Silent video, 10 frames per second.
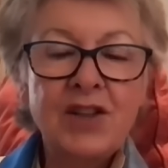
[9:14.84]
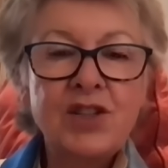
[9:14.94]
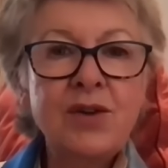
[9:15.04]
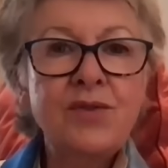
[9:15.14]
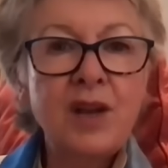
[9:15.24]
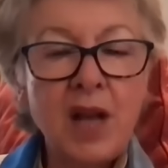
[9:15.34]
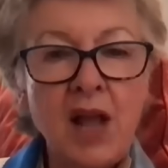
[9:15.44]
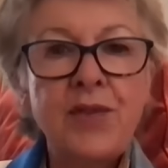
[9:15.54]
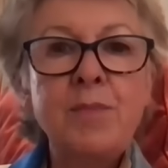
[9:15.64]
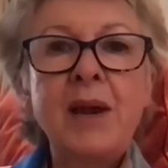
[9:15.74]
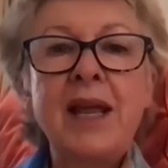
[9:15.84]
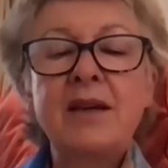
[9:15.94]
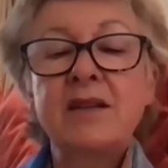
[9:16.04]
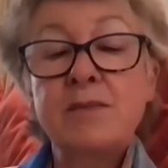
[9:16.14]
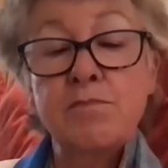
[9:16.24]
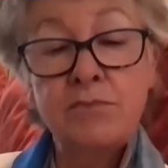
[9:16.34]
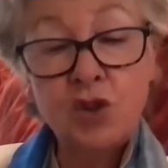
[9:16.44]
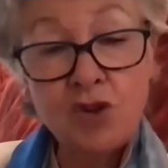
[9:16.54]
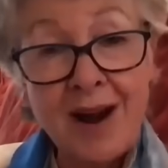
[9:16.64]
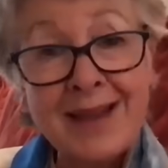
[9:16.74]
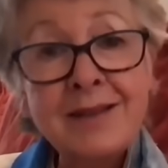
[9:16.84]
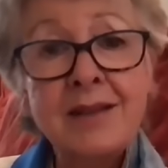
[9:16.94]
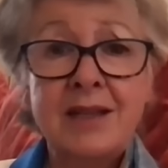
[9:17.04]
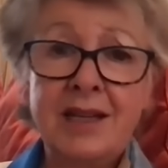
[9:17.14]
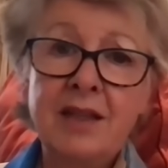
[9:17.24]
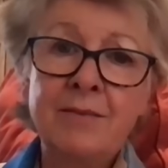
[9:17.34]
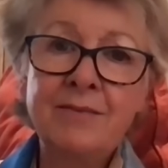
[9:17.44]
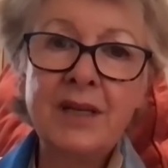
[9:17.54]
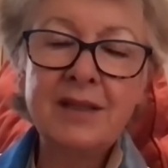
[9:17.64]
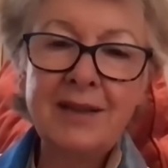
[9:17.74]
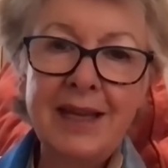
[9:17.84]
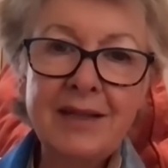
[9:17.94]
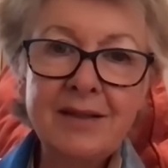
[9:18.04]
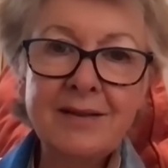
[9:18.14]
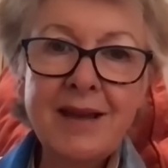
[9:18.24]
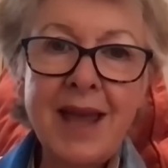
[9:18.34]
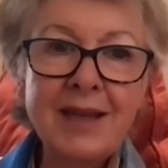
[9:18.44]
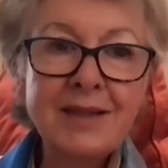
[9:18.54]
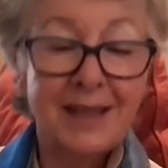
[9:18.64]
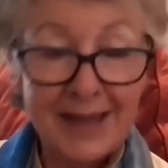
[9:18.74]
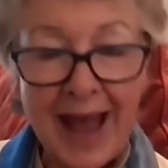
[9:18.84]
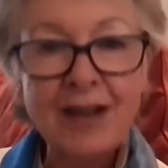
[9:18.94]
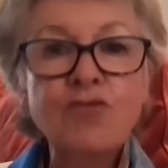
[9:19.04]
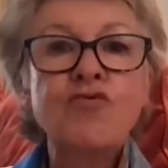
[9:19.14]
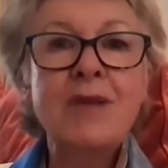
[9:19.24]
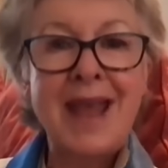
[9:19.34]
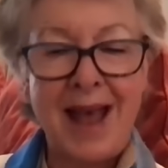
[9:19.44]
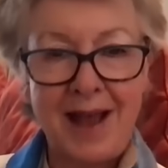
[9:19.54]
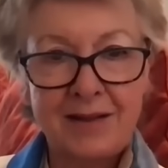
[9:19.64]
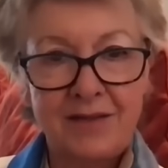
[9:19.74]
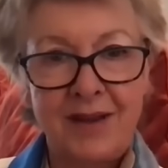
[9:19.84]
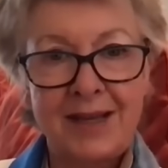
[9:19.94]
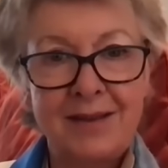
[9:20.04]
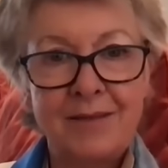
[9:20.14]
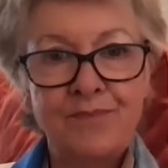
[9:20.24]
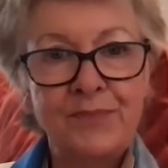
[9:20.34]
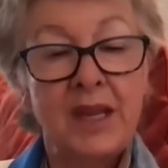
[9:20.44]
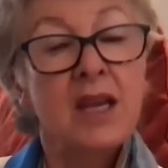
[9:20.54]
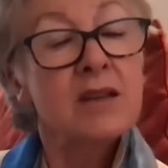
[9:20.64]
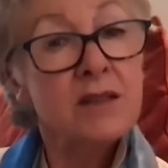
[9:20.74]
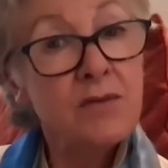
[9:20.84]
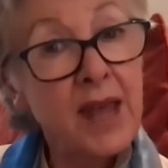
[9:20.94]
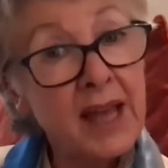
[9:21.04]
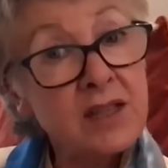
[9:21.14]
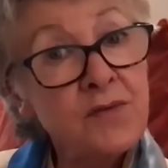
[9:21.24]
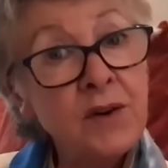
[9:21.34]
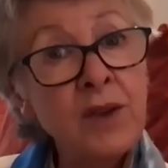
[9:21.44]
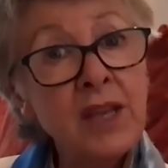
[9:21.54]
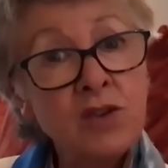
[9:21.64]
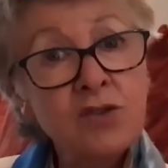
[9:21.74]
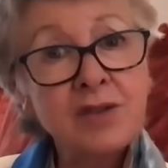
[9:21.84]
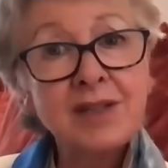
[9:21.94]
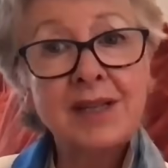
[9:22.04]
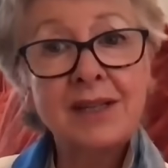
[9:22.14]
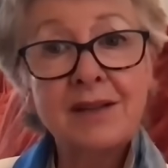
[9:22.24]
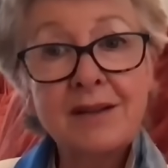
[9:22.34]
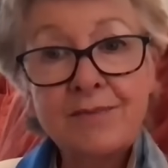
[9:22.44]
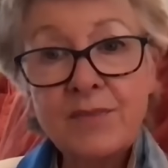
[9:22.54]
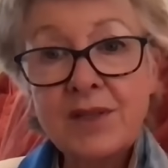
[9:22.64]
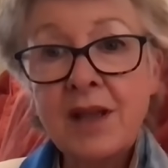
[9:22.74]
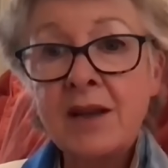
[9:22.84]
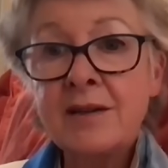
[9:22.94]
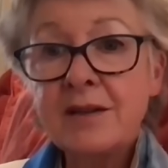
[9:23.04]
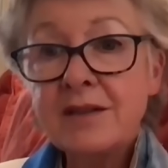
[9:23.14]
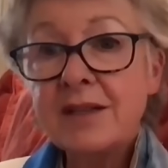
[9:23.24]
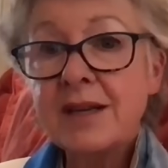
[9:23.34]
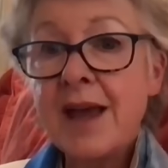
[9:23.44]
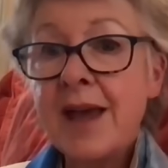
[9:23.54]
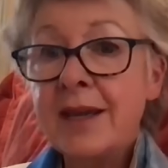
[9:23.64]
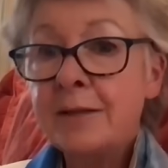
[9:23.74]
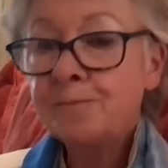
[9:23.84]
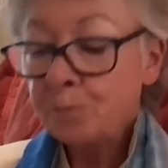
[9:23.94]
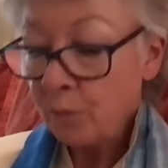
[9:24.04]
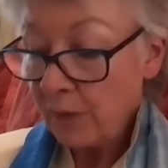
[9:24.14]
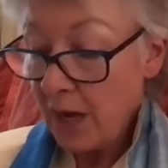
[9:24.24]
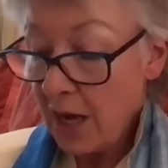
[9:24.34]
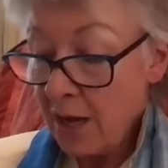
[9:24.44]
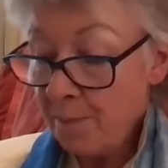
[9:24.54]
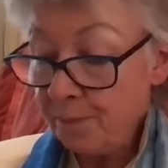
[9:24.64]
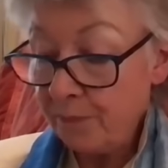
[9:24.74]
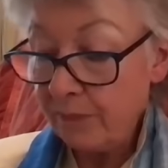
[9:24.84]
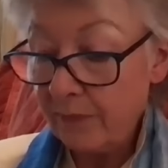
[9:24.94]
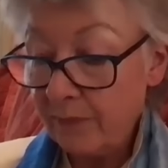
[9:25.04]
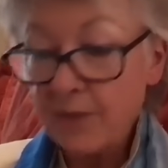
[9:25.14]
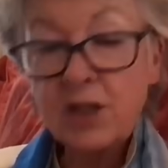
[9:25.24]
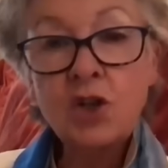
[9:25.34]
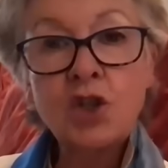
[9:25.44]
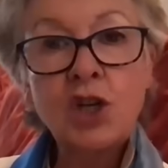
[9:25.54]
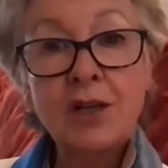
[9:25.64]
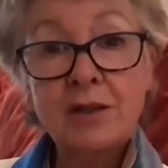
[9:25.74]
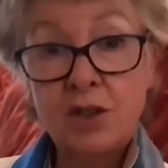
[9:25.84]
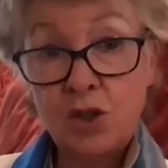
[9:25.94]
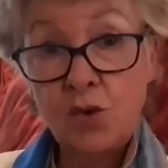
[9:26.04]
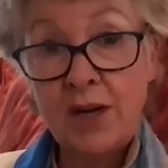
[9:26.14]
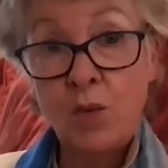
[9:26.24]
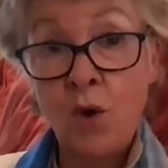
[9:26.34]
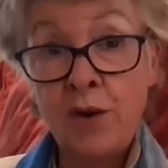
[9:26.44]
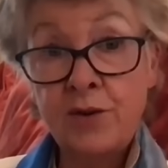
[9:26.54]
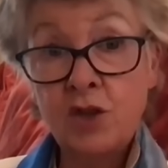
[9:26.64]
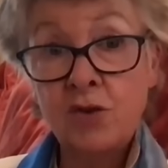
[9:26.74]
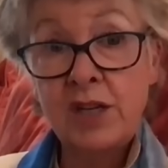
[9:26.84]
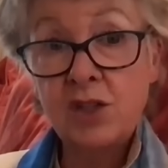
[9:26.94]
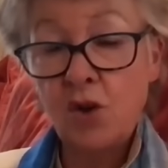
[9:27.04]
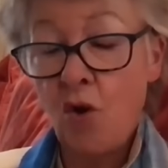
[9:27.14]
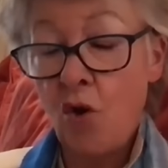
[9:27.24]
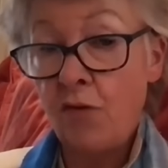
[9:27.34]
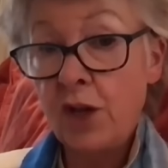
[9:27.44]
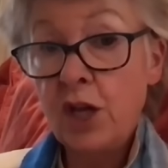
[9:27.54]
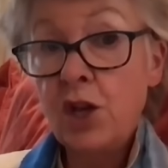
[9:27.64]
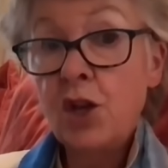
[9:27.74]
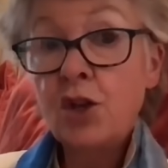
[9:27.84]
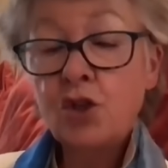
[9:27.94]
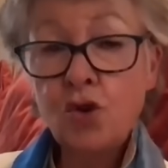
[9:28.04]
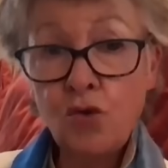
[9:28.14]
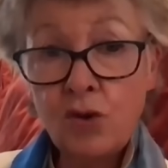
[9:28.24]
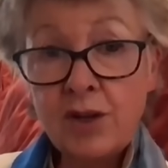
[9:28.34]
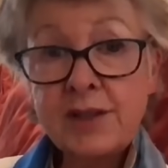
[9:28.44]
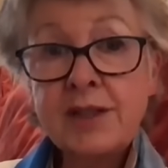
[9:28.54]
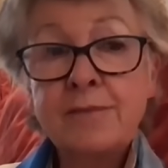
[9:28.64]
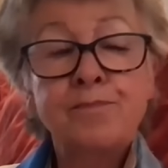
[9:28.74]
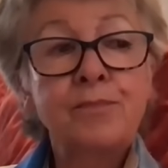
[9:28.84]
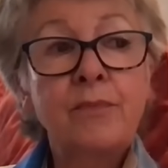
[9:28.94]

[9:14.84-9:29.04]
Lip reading: so that other planets transiting them at a later date can reactivate them. So that's very interesting. Sun today, conjunct 21 degrees of Taurus,